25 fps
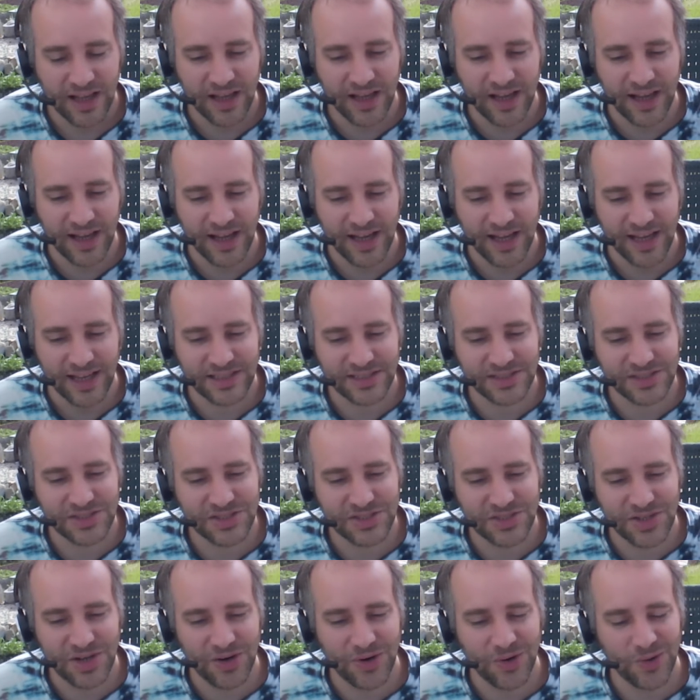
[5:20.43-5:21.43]

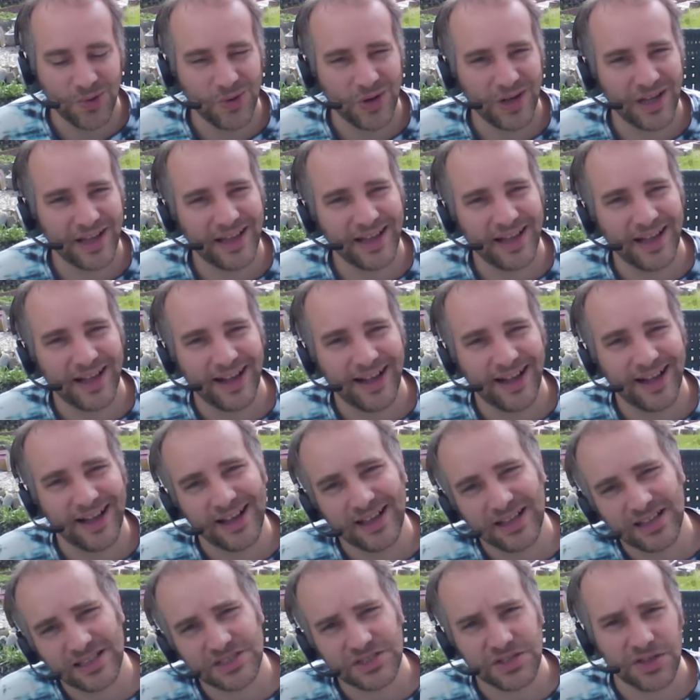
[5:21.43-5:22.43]
So
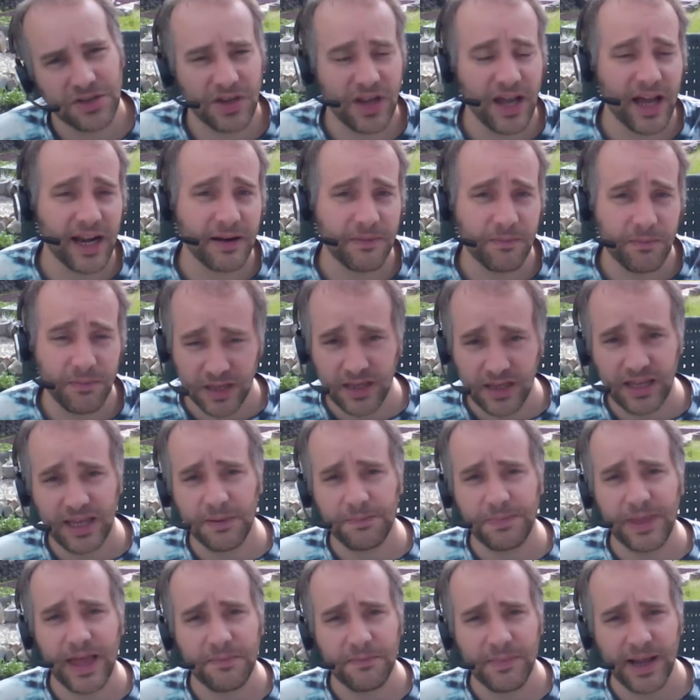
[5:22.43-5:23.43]
you got to
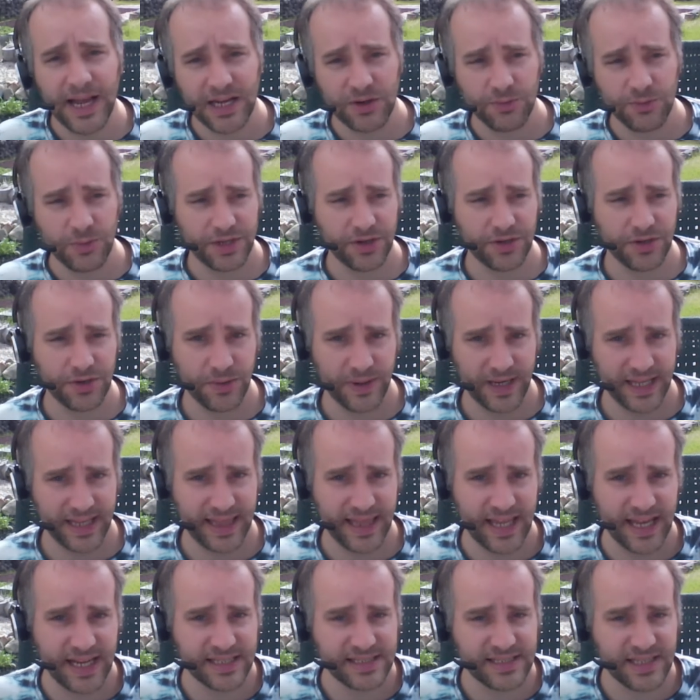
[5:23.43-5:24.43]
keep that in mind when you're doing
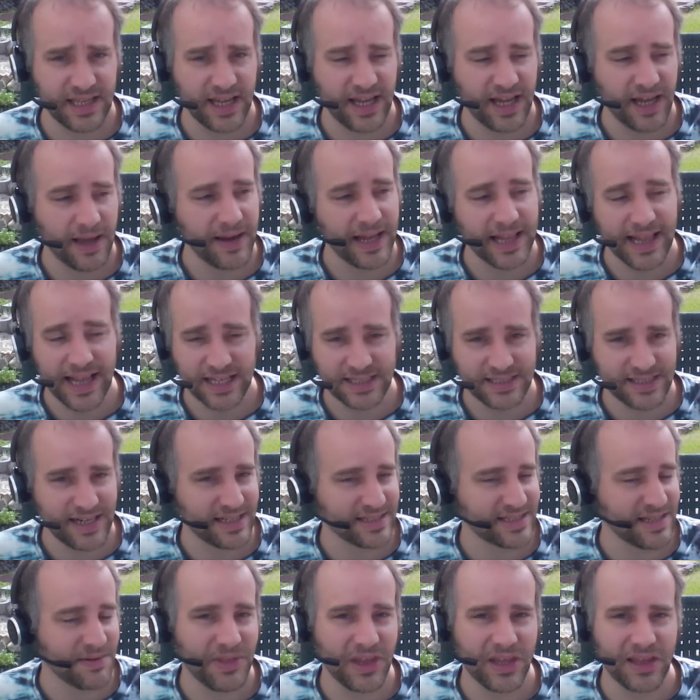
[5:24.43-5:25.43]
things, and that's
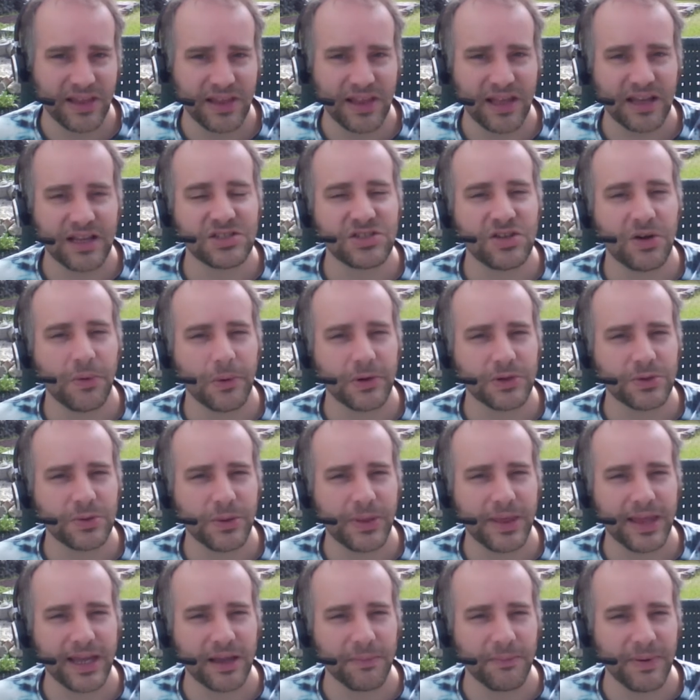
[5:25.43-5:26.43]
not something that consumers
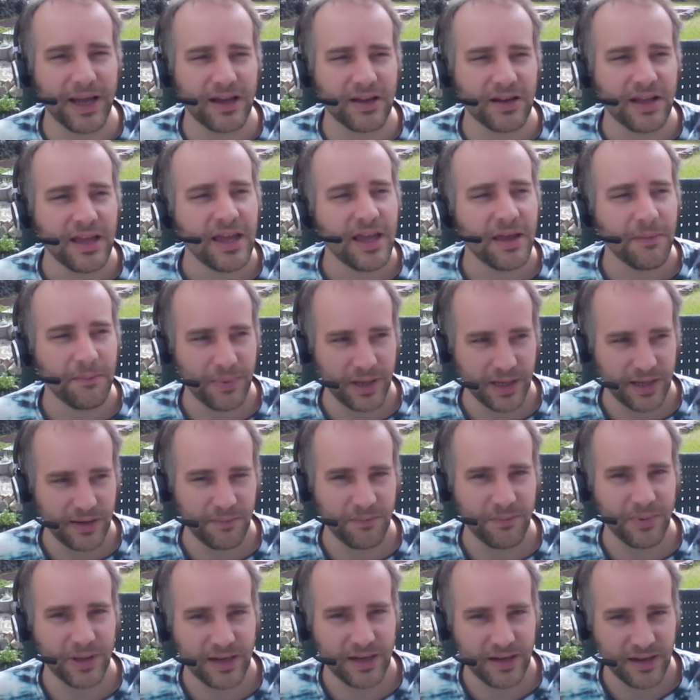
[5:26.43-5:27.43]
will think about, but
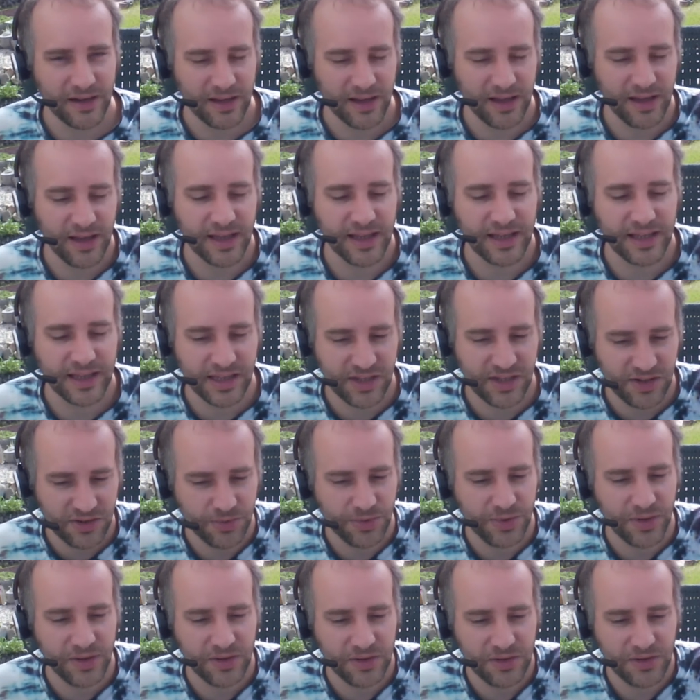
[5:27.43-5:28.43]

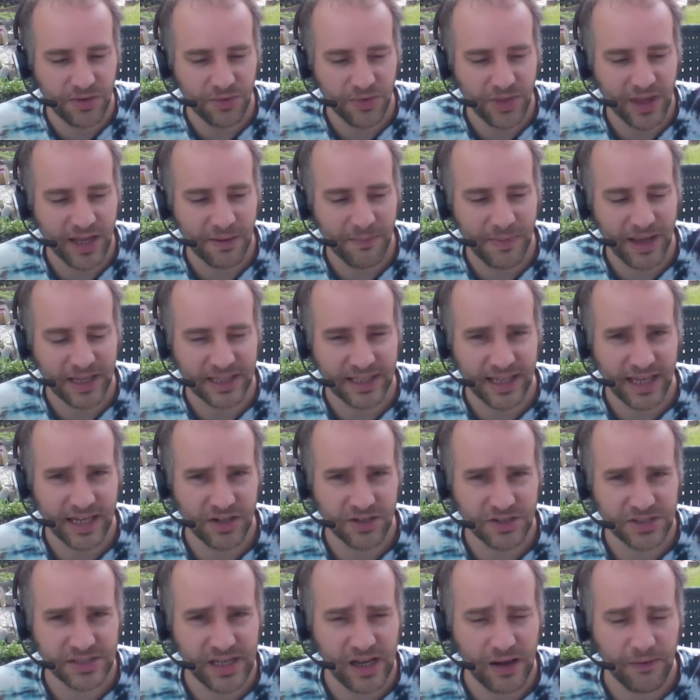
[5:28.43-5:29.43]
do think about that
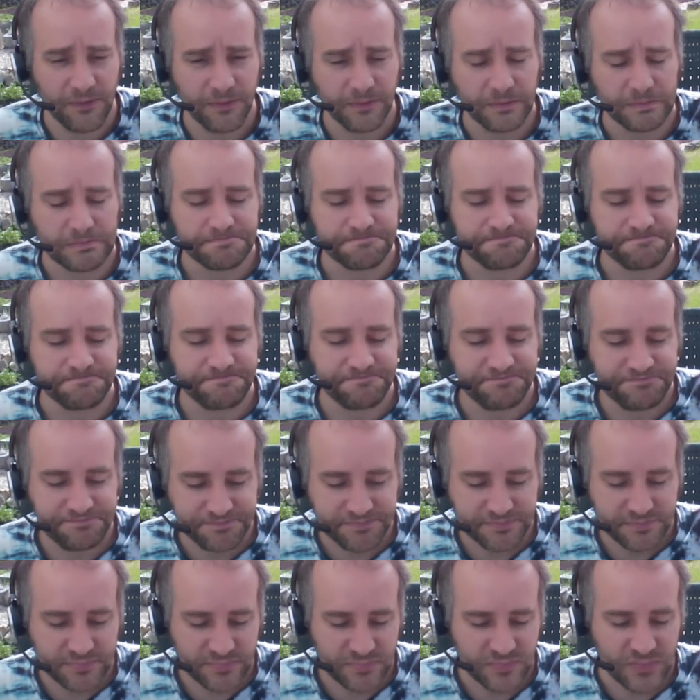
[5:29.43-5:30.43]
yourself.
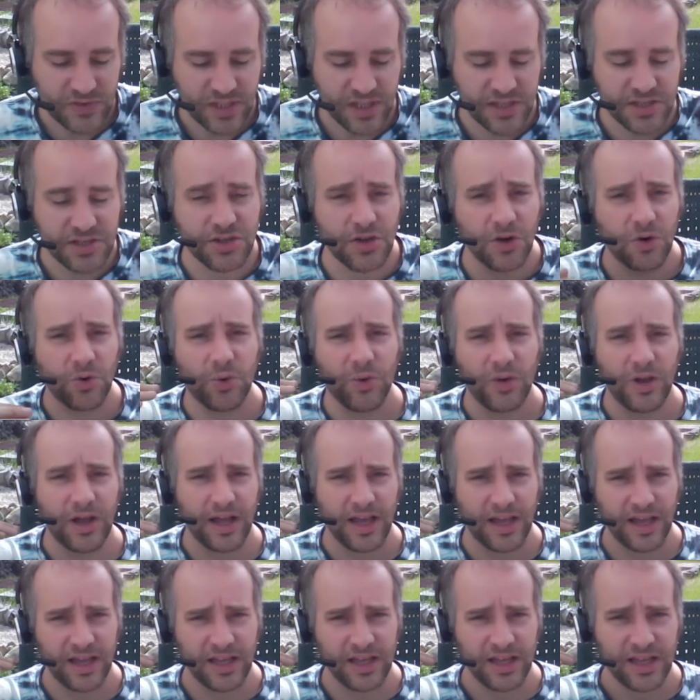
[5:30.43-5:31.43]
So
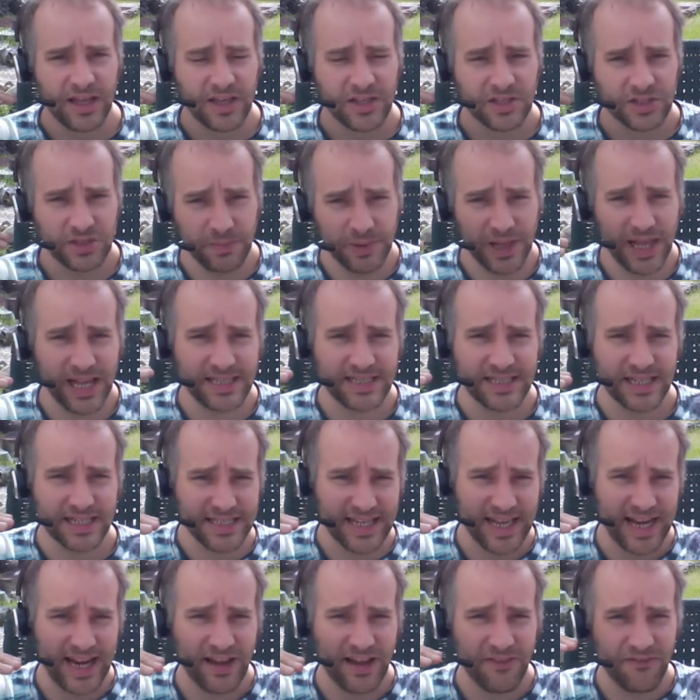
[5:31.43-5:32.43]

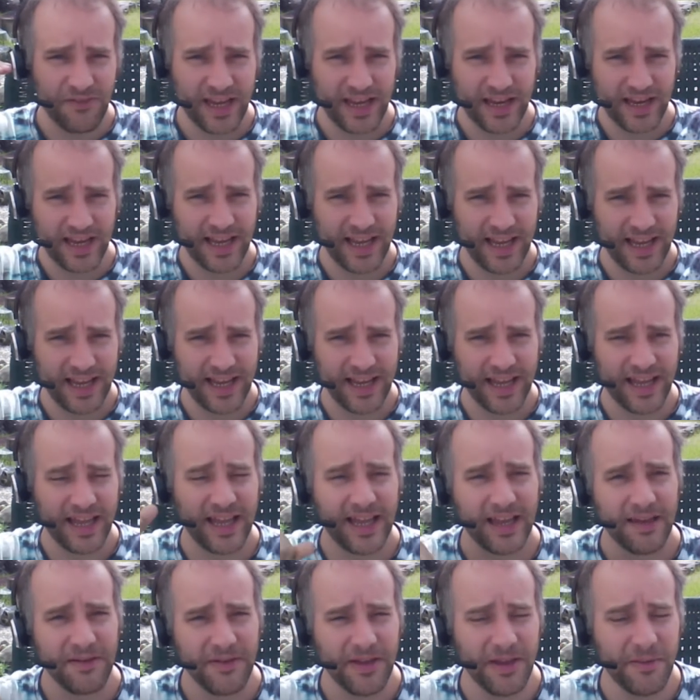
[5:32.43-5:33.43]
plastics can have a
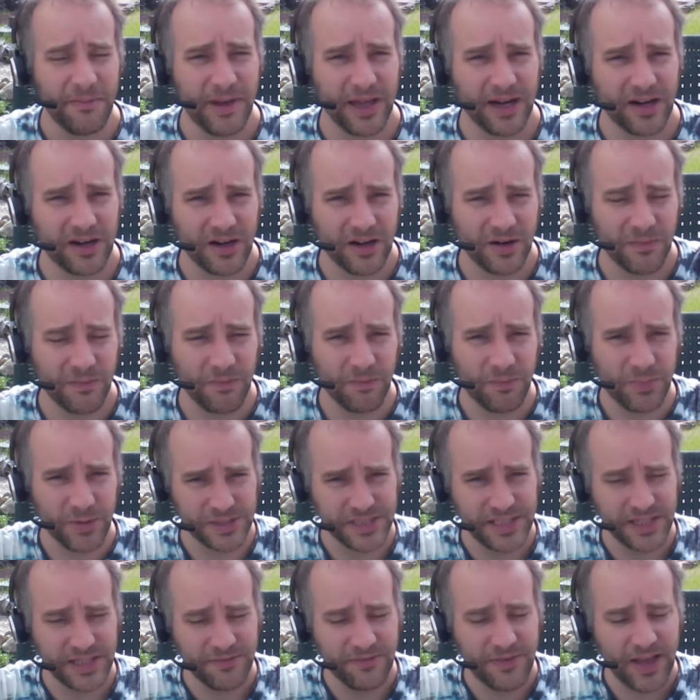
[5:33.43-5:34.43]
better
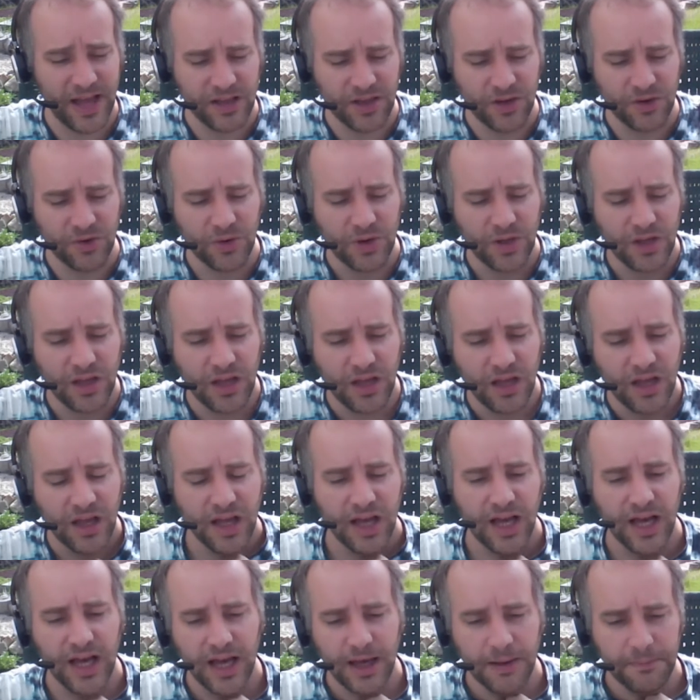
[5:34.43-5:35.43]
perceived value.
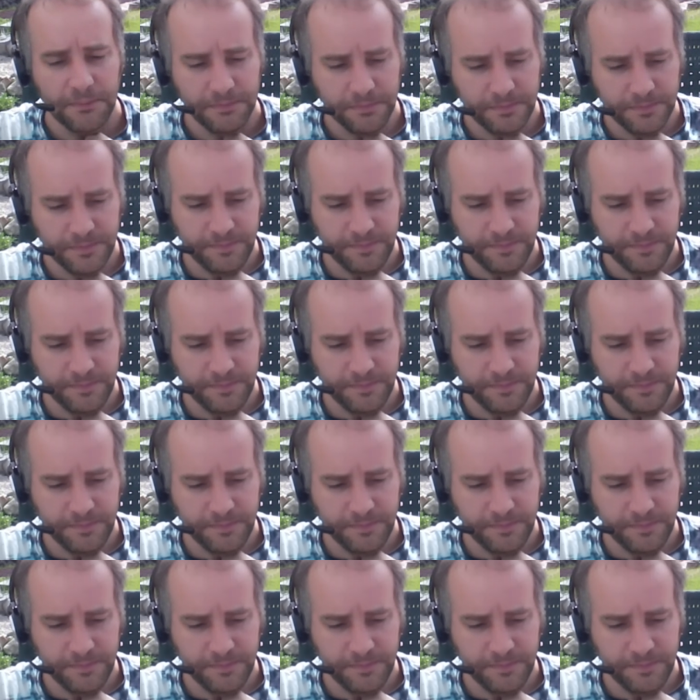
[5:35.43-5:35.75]
Um,